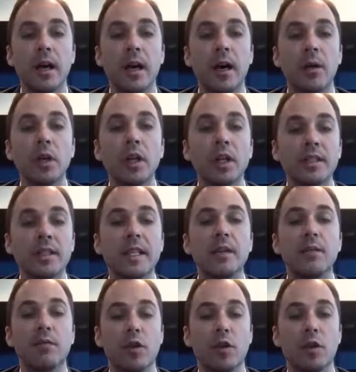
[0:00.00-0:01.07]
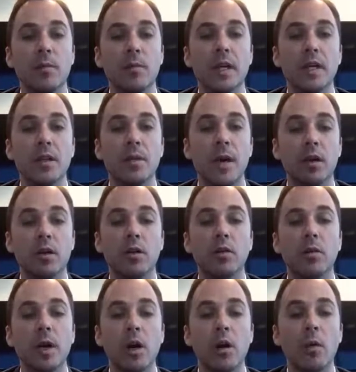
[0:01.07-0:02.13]
real estate firm in the
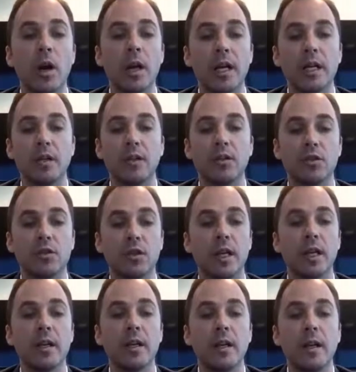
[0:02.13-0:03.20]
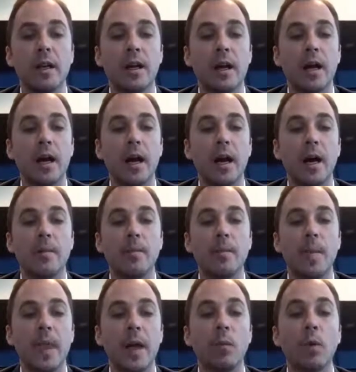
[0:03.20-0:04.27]
medical marijuana industry.
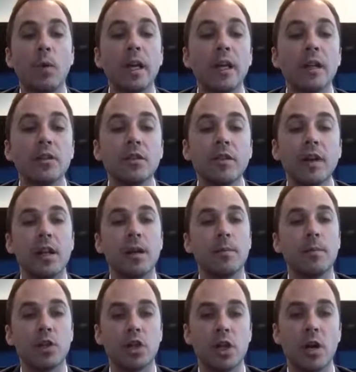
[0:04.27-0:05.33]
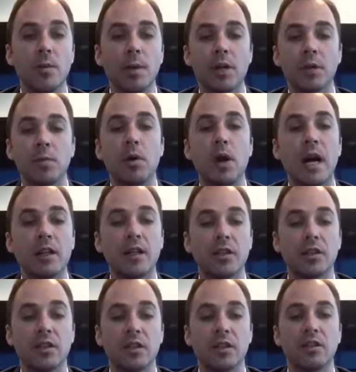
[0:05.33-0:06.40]
And we develop and share best
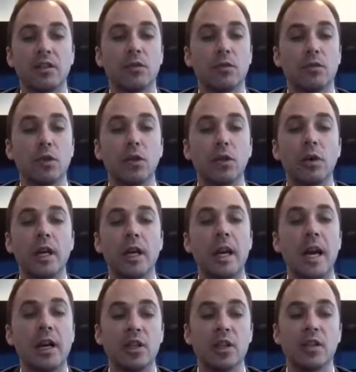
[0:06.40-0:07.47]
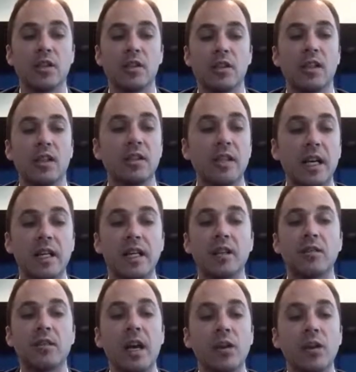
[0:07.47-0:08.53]
practices through connections and
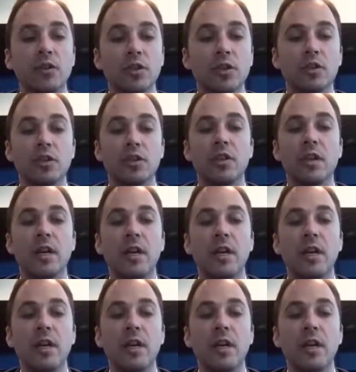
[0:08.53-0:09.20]
executive councils.